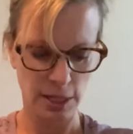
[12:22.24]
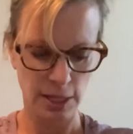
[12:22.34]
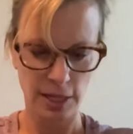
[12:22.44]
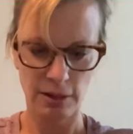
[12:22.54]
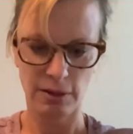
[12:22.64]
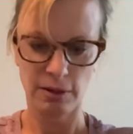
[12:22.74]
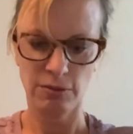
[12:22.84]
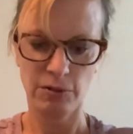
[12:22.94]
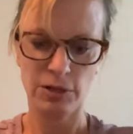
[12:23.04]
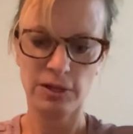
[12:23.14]
And
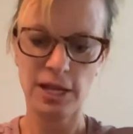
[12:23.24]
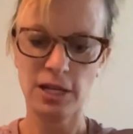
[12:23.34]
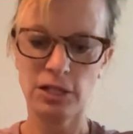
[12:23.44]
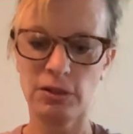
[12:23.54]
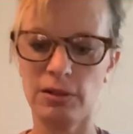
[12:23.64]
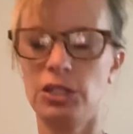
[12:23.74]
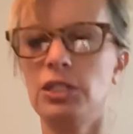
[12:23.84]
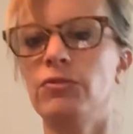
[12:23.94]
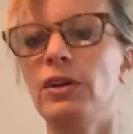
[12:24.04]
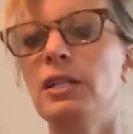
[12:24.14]
what you can do is
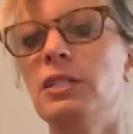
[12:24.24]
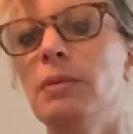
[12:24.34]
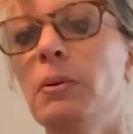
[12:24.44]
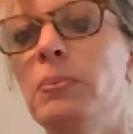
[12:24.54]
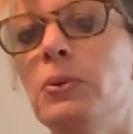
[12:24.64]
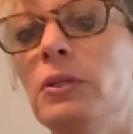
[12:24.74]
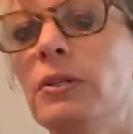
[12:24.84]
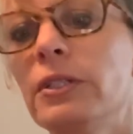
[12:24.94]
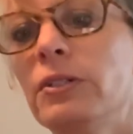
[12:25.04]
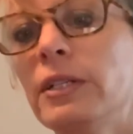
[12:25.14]
just find a zipper pull or a
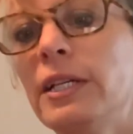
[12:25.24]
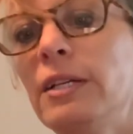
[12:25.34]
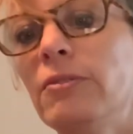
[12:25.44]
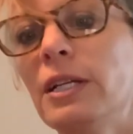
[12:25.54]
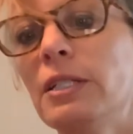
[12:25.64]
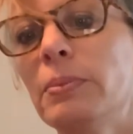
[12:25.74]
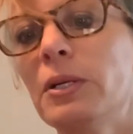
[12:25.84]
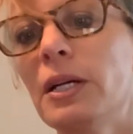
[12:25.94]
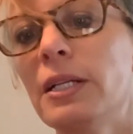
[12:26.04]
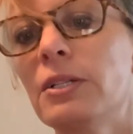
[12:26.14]
little key ring to put
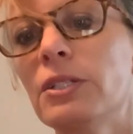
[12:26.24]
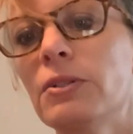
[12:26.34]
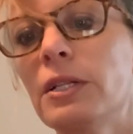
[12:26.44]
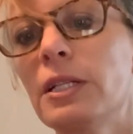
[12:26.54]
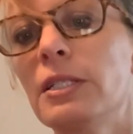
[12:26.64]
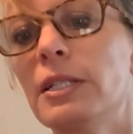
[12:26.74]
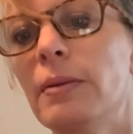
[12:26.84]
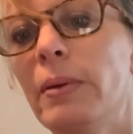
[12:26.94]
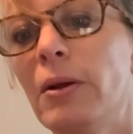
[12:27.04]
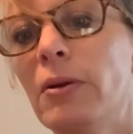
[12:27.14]
on here so kids get a
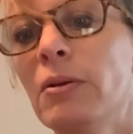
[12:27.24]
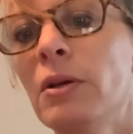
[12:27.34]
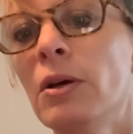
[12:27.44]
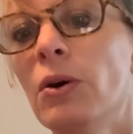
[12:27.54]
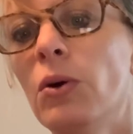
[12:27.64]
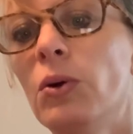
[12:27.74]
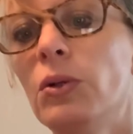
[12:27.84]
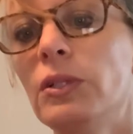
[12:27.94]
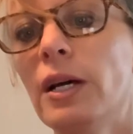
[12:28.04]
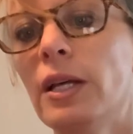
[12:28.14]
better
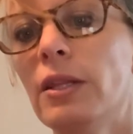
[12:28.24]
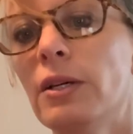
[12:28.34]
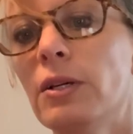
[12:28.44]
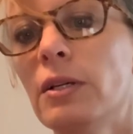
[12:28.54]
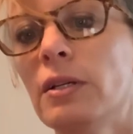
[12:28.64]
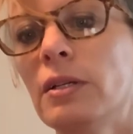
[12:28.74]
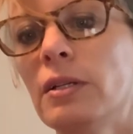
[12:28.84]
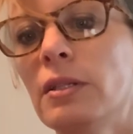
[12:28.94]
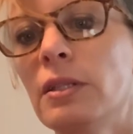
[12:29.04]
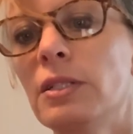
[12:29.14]
hold on the
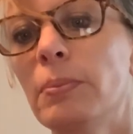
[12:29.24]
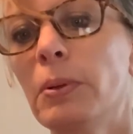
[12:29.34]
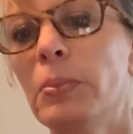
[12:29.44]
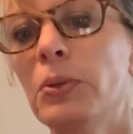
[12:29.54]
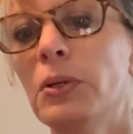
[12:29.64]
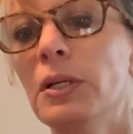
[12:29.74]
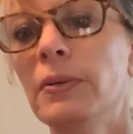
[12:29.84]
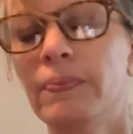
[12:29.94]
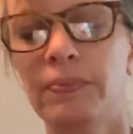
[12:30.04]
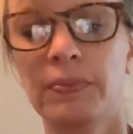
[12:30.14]
zipper pull.
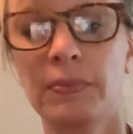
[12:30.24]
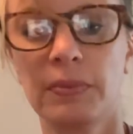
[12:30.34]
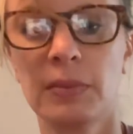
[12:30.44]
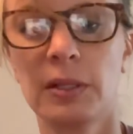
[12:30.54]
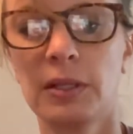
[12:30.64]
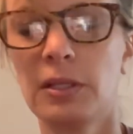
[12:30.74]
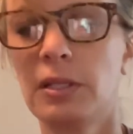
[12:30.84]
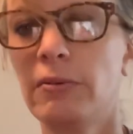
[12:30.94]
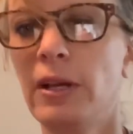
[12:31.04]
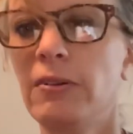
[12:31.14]
So
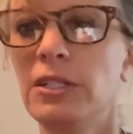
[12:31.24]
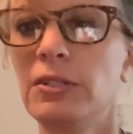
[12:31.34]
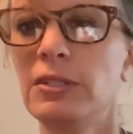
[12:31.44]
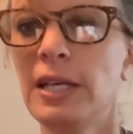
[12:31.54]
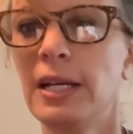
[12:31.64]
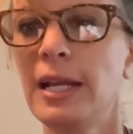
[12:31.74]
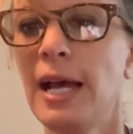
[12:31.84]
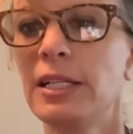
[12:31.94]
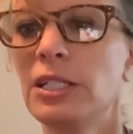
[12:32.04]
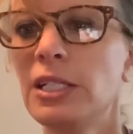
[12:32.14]
we always use that
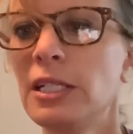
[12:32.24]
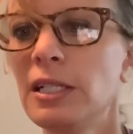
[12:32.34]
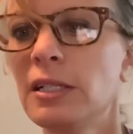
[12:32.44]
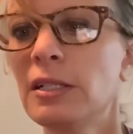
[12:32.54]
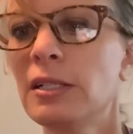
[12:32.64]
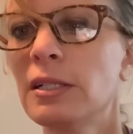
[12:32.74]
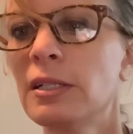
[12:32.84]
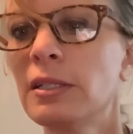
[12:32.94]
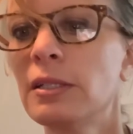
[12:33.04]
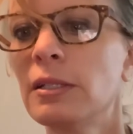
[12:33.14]
analogy.
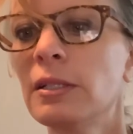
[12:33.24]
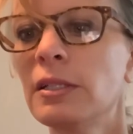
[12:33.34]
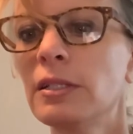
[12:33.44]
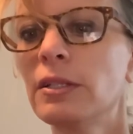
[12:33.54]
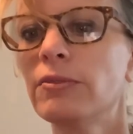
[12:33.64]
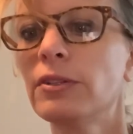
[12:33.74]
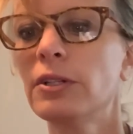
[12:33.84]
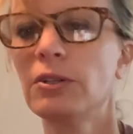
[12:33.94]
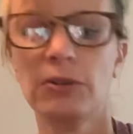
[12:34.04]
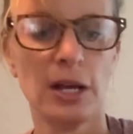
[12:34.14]
Look for the
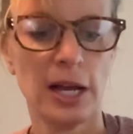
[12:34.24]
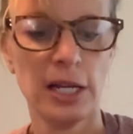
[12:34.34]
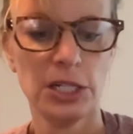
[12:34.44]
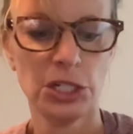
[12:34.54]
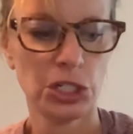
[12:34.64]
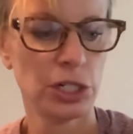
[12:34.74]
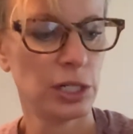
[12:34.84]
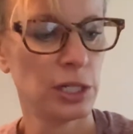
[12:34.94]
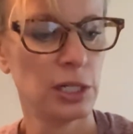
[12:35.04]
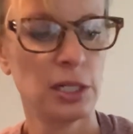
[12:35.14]
garage.
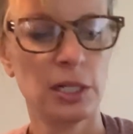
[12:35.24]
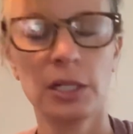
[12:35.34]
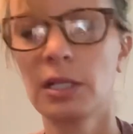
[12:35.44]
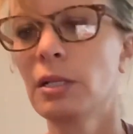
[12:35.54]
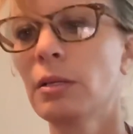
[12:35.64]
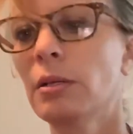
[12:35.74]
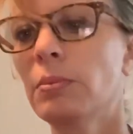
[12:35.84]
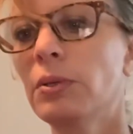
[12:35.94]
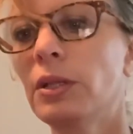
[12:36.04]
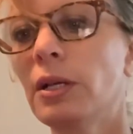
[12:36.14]

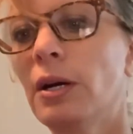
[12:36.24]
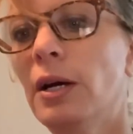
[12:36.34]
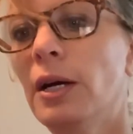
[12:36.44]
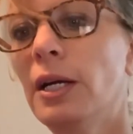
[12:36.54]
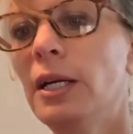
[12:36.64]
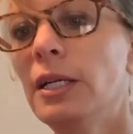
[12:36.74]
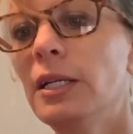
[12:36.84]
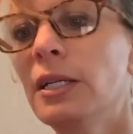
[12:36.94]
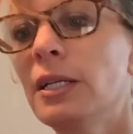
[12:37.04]
Put the car